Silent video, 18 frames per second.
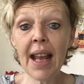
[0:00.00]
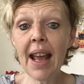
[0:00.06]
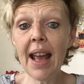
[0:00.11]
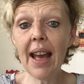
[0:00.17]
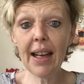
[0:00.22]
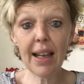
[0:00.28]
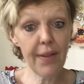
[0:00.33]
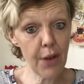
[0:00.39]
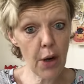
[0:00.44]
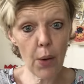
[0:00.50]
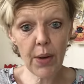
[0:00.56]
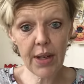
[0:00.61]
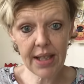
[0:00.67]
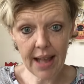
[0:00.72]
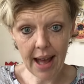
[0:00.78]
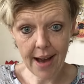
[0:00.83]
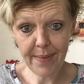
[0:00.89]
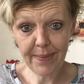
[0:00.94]
And I've
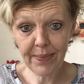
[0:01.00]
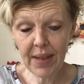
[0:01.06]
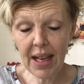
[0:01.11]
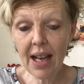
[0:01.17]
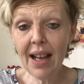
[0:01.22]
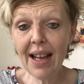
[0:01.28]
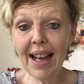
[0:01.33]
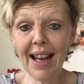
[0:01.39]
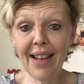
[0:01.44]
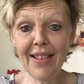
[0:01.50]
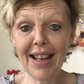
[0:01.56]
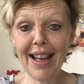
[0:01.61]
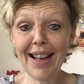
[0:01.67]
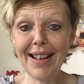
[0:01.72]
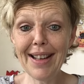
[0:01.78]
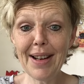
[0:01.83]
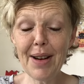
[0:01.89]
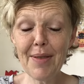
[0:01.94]
noticed that. And
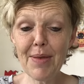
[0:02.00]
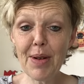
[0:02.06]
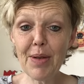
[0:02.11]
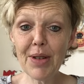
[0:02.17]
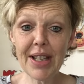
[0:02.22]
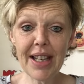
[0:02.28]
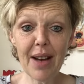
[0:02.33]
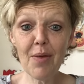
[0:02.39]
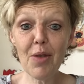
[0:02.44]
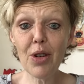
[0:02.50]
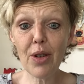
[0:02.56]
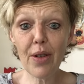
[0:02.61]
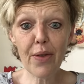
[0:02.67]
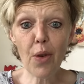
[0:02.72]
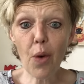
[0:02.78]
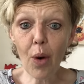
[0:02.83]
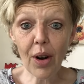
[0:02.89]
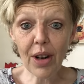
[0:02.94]
then we were saying, well,
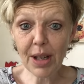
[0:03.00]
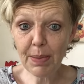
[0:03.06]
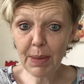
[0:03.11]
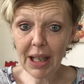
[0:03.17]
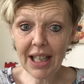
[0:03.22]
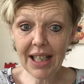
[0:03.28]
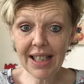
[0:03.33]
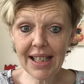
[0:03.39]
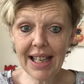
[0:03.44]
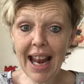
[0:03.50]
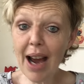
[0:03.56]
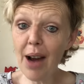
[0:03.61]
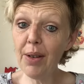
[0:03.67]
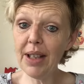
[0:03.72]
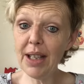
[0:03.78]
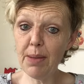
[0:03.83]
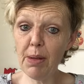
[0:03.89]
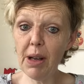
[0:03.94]
of course, because now
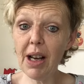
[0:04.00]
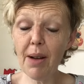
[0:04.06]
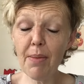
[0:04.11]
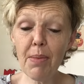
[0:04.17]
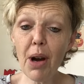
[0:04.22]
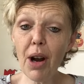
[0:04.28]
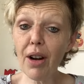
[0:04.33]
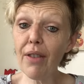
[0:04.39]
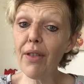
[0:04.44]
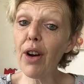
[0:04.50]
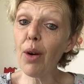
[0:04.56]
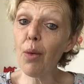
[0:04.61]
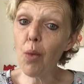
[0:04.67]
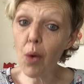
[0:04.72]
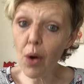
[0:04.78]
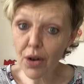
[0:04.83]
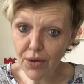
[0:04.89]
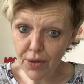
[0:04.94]
it's become part of our
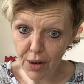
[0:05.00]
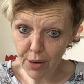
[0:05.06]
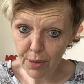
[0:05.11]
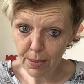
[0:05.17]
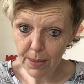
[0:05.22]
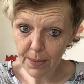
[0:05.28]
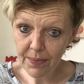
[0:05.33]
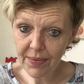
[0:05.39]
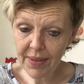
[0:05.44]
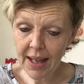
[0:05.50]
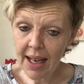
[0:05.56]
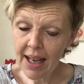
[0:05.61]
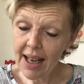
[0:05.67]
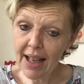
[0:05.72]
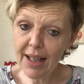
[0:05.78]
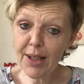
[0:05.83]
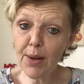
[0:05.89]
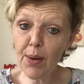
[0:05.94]
wardrobe.
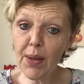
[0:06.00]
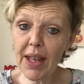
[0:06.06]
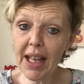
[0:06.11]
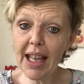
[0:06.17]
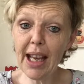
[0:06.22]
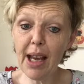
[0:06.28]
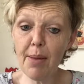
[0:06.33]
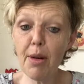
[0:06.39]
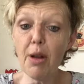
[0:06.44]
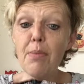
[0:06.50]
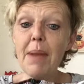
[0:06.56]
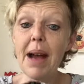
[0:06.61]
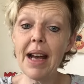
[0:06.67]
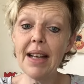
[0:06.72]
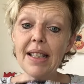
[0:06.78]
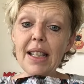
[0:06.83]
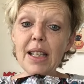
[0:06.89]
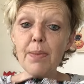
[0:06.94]
And so thinking about
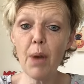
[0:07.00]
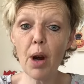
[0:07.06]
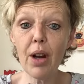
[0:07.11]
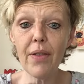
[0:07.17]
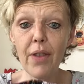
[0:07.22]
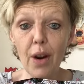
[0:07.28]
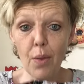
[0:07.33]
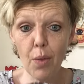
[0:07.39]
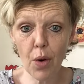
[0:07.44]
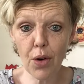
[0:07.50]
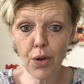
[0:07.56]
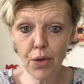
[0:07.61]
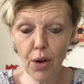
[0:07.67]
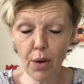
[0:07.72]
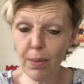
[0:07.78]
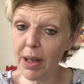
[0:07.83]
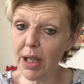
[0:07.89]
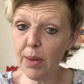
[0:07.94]
masks as part of our
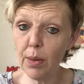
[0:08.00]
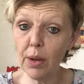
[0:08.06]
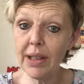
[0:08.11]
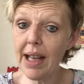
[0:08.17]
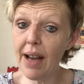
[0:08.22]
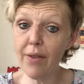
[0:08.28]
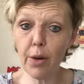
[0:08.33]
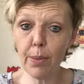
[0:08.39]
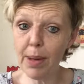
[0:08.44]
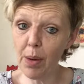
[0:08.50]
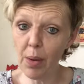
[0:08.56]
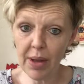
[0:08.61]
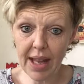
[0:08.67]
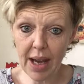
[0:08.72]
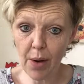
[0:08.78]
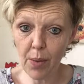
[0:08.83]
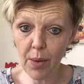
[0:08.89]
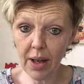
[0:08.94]
wardrobe means we'll never be
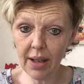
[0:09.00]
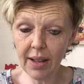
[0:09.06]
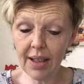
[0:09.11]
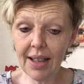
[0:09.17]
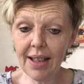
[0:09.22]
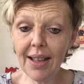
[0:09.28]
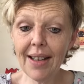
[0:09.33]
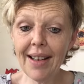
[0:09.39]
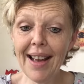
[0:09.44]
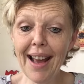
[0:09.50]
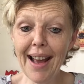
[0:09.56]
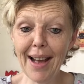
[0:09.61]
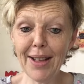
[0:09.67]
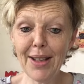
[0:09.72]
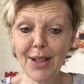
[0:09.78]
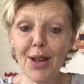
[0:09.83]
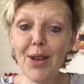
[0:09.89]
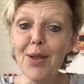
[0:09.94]
without one.
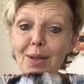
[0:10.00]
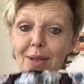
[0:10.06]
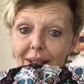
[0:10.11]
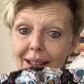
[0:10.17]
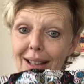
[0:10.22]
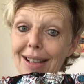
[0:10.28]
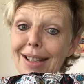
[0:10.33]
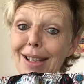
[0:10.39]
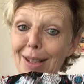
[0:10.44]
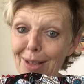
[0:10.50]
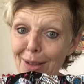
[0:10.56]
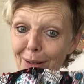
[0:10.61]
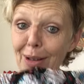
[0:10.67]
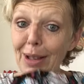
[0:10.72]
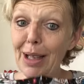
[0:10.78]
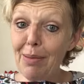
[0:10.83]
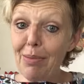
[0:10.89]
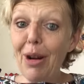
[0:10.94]
And so this is
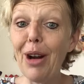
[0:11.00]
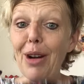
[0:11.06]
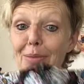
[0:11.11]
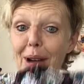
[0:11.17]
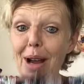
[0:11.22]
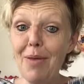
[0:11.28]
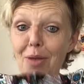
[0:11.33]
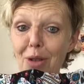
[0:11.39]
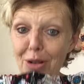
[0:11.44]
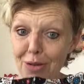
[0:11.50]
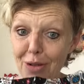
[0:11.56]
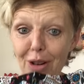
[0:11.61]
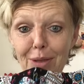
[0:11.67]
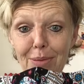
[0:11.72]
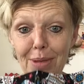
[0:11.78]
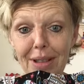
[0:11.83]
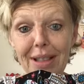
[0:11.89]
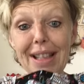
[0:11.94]
certainly part of my
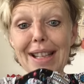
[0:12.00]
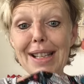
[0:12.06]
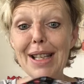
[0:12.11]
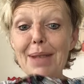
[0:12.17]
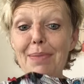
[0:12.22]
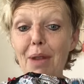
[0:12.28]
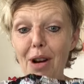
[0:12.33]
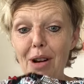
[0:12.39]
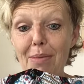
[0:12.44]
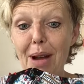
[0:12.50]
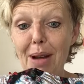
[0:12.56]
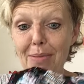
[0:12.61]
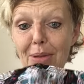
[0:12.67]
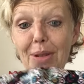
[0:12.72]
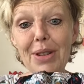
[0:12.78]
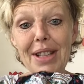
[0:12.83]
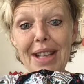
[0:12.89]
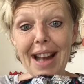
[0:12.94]
wardrobe. This is part of my
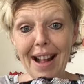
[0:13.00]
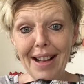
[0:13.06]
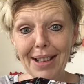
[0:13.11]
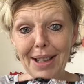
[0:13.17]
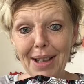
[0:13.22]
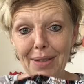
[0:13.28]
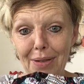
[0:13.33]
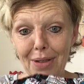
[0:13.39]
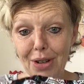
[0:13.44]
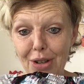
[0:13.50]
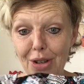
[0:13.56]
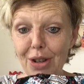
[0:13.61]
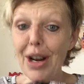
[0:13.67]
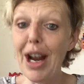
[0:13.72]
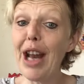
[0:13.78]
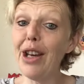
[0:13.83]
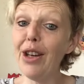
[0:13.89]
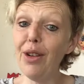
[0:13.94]
personality for sure.
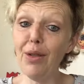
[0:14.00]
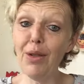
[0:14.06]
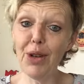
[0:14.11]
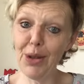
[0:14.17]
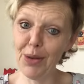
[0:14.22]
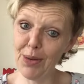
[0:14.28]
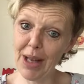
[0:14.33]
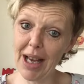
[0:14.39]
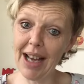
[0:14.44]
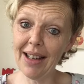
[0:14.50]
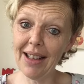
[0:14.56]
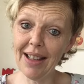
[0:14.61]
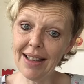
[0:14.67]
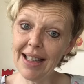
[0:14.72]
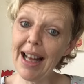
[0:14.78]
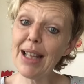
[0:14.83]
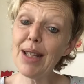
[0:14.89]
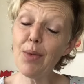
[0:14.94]
And you knew that.
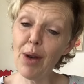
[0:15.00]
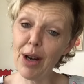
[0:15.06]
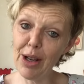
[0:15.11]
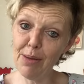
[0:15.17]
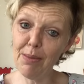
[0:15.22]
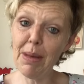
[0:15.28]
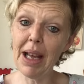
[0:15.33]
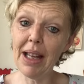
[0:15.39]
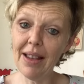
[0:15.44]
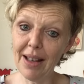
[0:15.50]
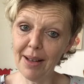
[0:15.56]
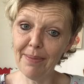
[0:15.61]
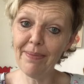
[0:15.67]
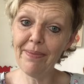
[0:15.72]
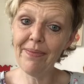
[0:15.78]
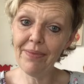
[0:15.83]
And that's why you made them.